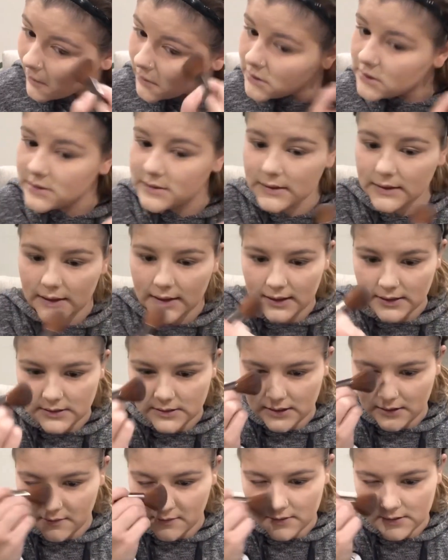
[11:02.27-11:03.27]
just in case
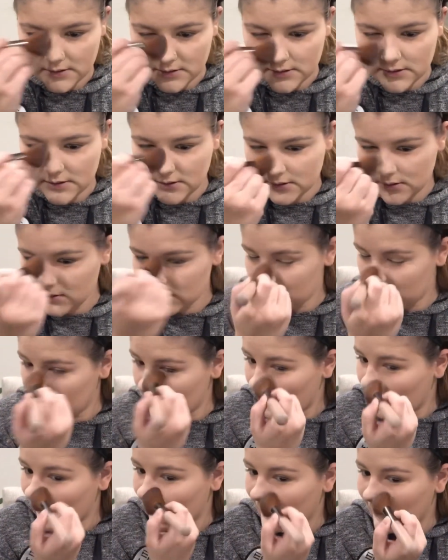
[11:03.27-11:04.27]
there is
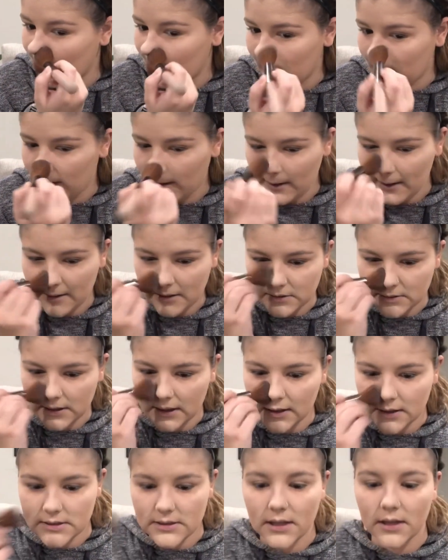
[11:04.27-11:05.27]
any
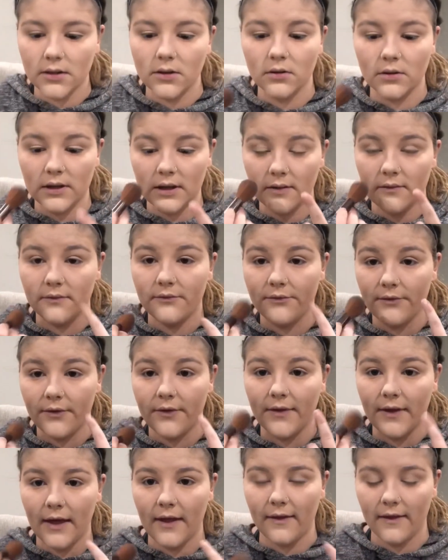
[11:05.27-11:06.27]
excess, and I'll leave
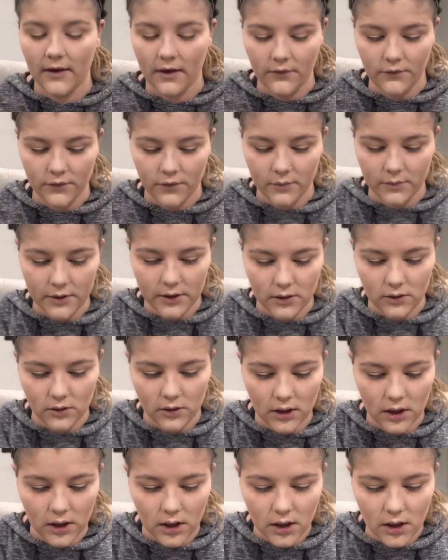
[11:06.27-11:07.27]
that there for a bit
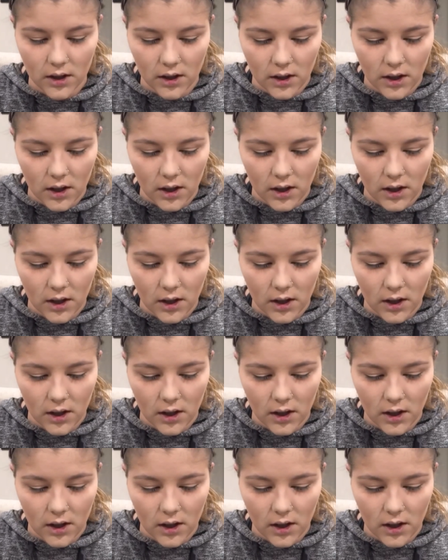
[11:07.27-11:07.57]
longer.